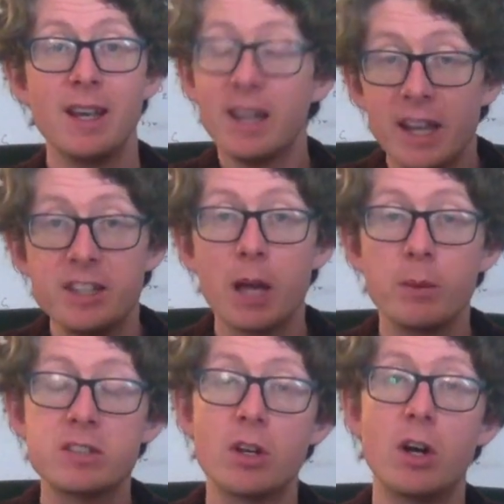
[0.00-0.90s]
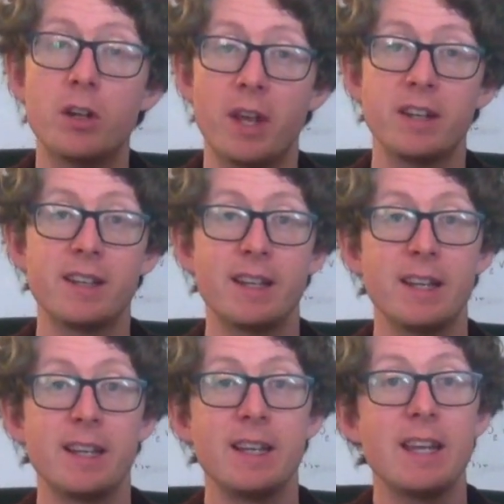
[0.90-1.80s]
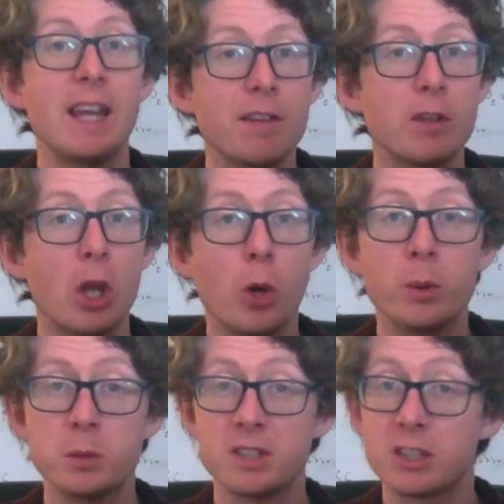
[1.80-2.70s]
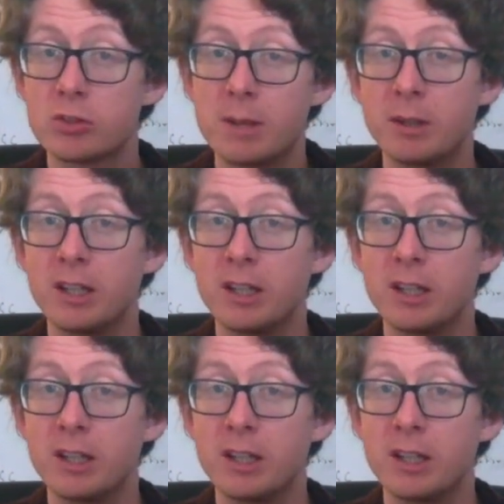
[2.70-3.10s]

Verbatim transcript: And yet we saw that even though it was extremely